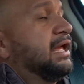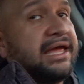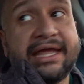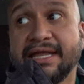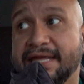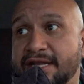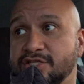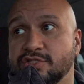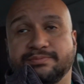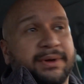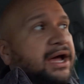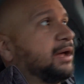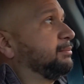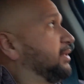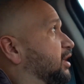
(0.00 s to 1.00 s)
and get a
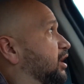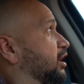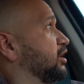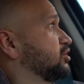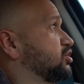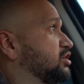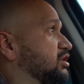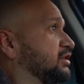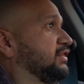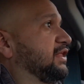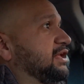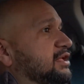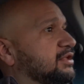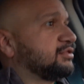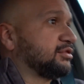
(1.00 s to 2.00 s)
spot because
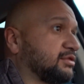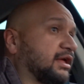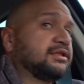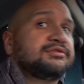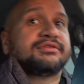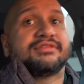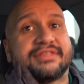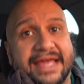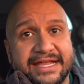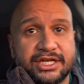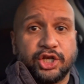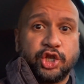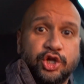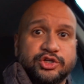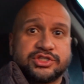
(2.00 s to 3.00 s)
the sunset
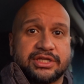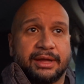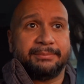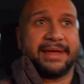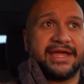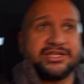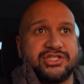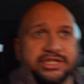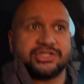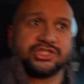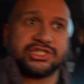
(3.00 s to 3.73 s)
looks amazing.